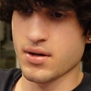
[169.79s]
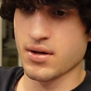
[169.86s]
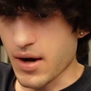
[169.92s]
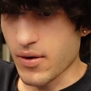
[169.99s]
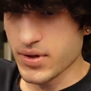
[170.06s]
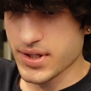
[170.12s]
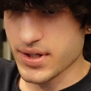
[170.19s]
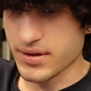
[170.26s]
I
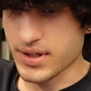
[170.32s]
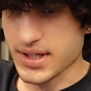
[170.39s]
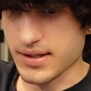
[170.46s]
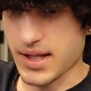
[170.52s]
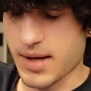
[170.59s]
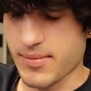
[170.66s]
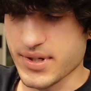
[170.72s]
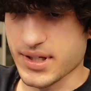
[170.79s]
wanna turn this
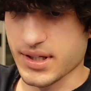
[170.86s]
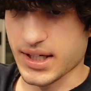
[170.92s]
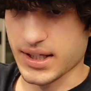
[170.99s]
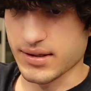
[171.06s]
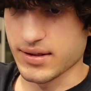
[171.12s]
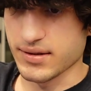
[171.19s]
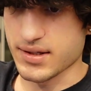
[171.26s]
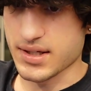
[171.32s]
clap into like
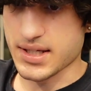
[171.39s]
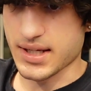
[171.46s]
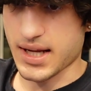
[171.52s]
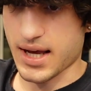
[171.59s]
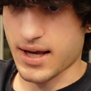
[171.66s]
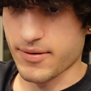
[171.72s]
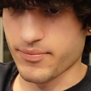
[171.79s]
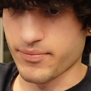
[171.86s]
a little
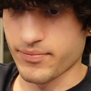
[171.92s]
snap.